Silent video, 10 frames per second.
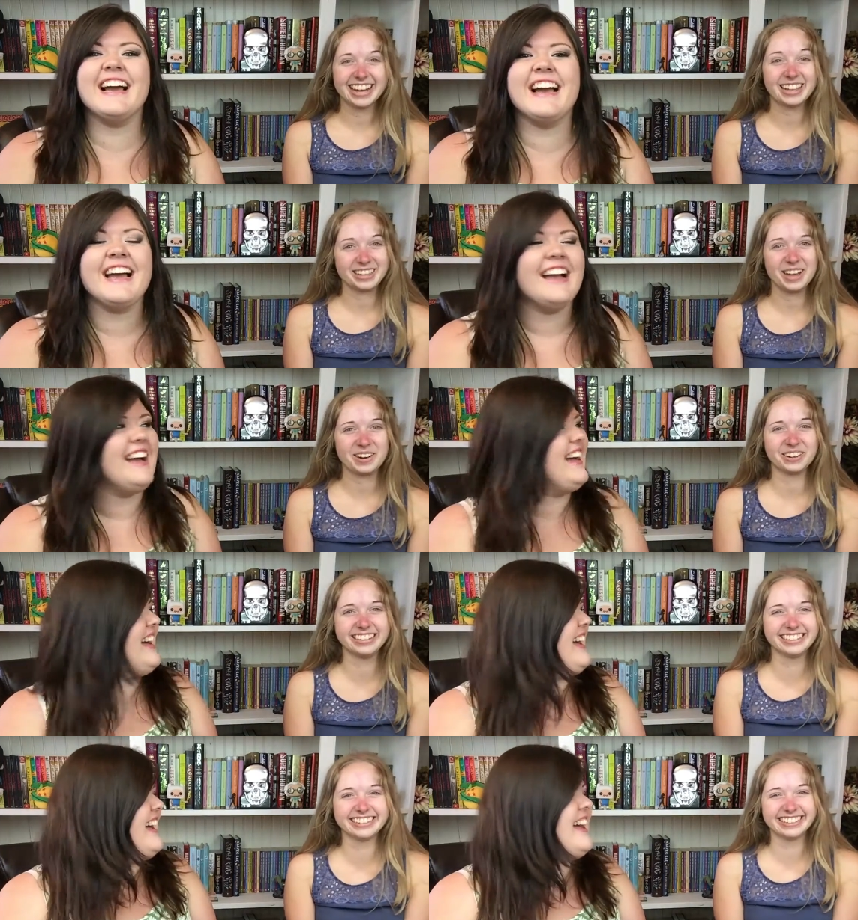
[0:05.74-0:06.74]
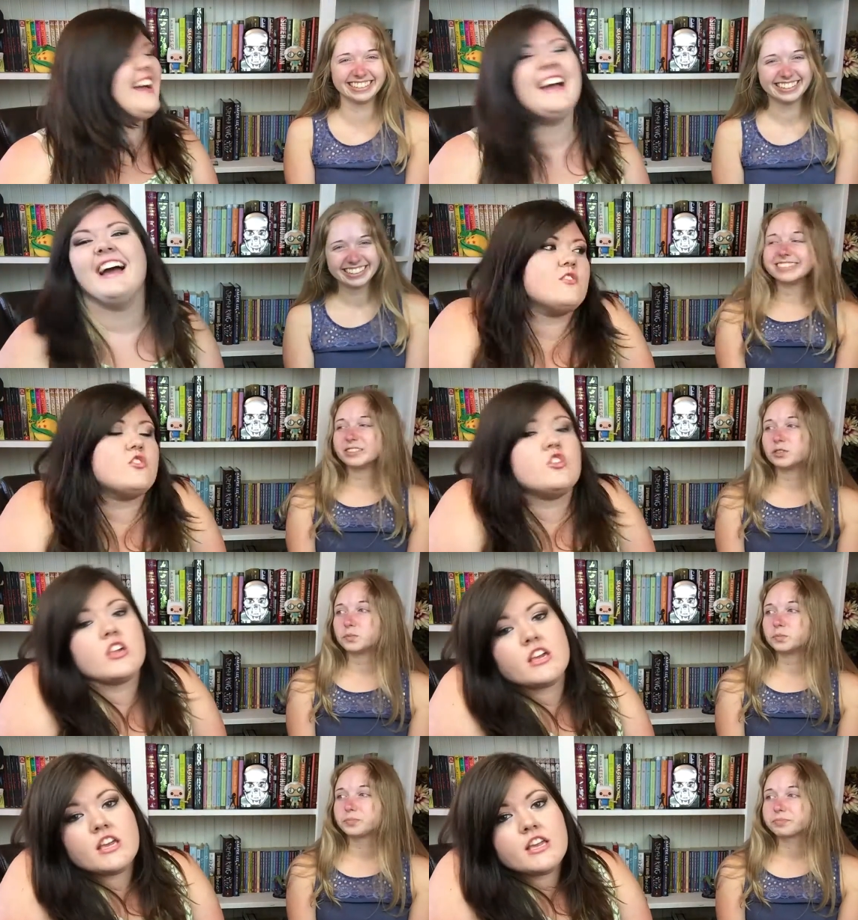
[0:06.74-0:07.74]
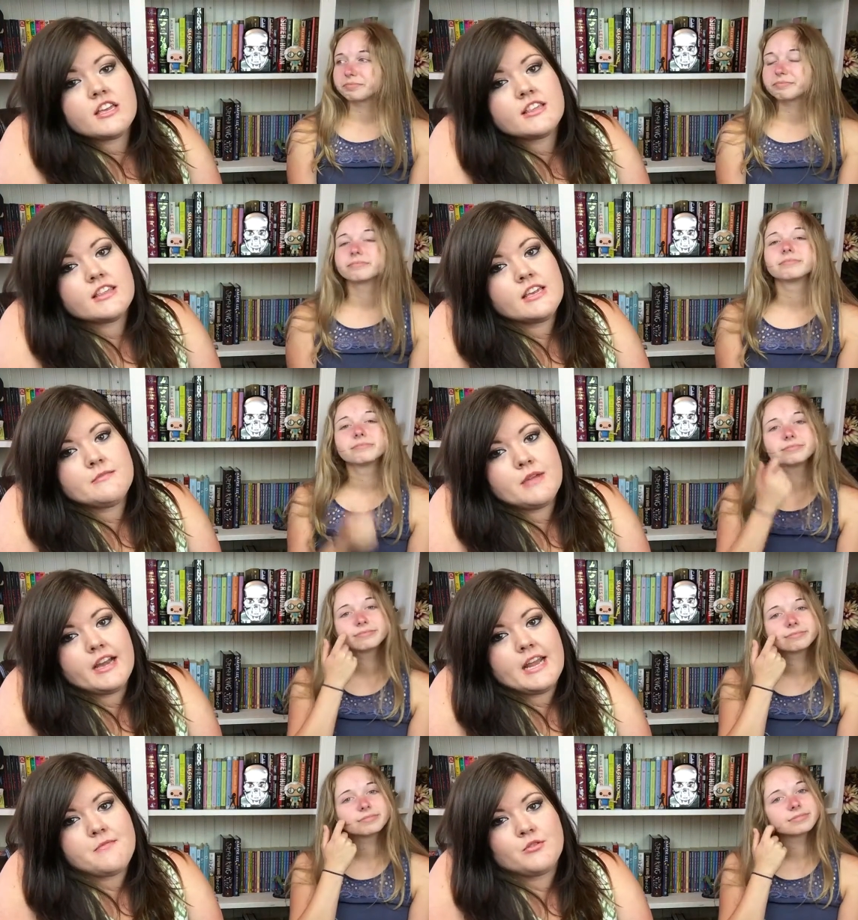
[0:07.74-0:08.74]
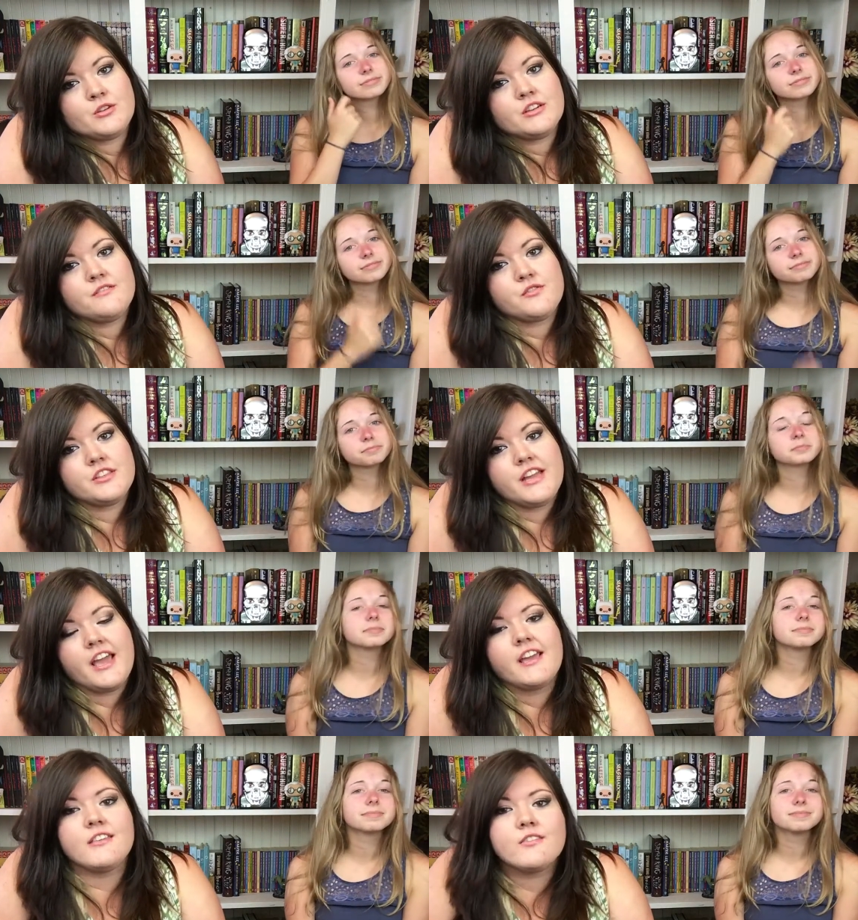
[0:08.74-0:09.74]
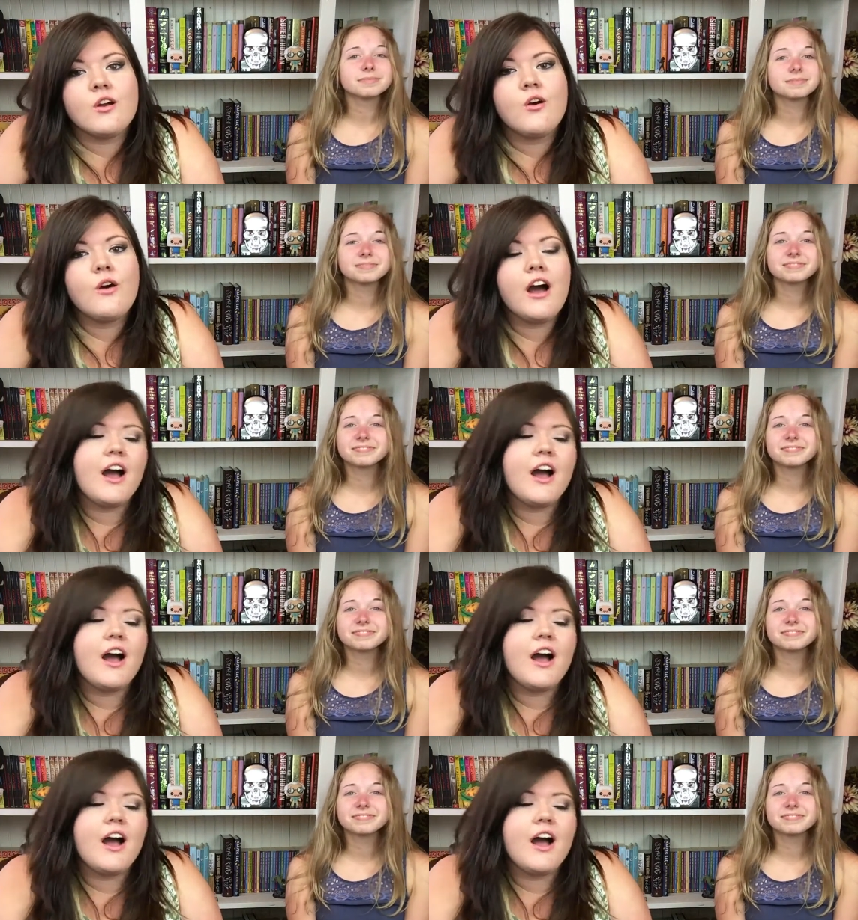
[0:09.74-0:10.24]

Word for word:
Speaker 1: Hello. She is in my neighborhood for the day, so